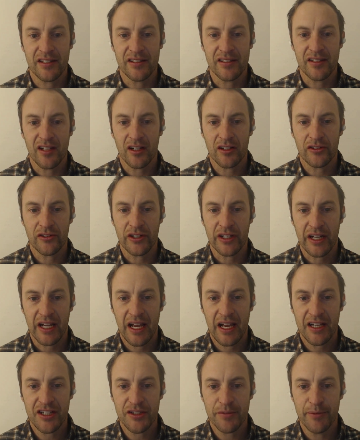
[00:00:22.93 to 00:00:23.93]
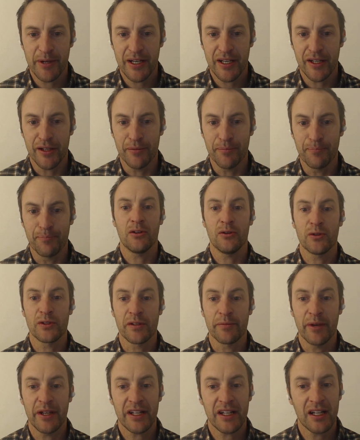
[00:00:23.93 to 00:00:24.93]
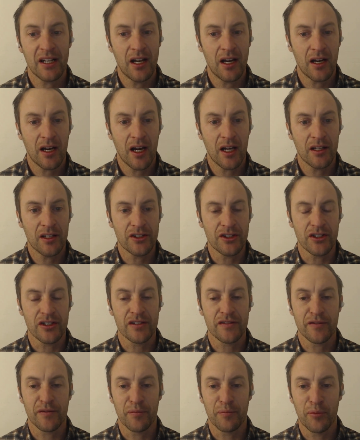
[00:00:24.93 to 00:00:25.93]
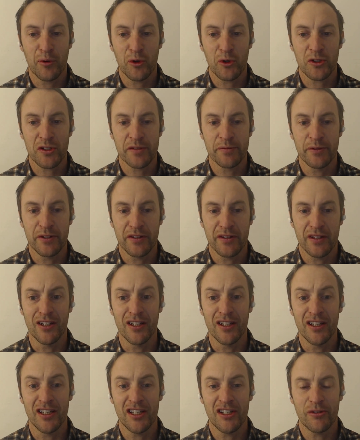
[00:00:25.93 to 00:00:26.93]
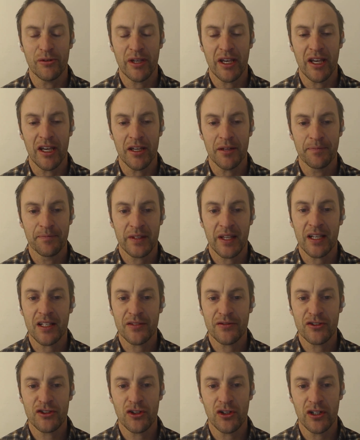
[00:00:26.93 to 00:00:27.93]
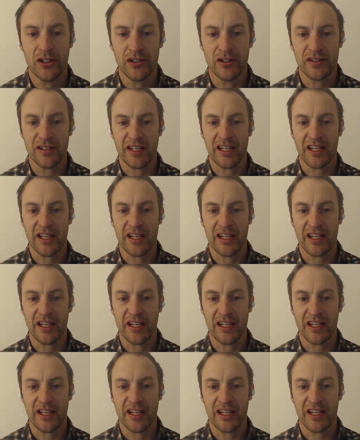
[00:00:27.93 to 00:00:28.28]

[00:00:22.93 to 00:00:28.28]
is Dr. Akash Maniam, who is a medical oncologist from Portsmouth in the UK. Thanks for joining us,